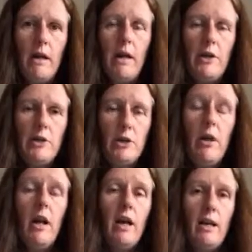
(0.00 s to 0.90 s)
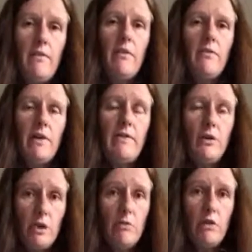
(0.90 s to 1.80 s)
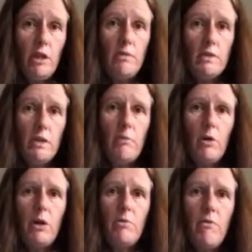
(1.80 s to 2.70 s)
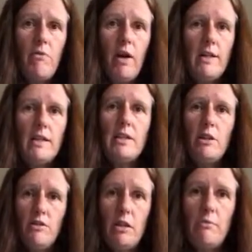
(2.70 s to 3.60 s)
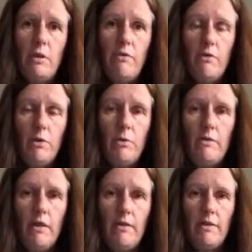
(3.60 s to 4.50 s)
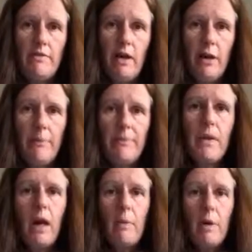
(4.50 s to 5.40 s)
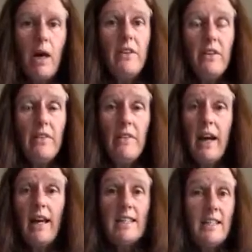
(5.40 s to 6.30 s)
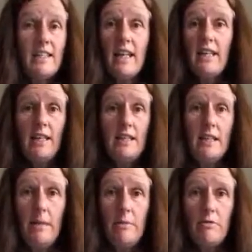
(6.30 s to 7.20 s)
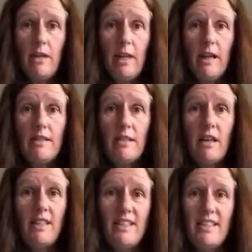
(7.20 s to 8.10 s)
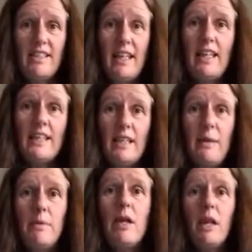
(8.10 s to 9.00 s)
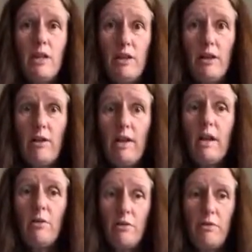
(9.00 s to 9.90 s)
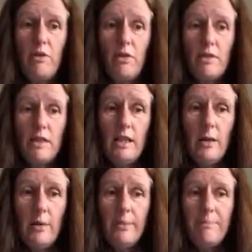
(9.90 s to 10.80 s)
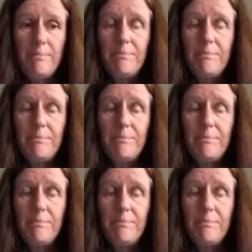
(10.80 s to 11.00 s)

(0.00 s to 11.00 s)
behind you. And if you don't use them, what you will find is that you don't move forward very far. But other than that, it's exactly the same as running outside, as I said, except you're going an awful lot slower.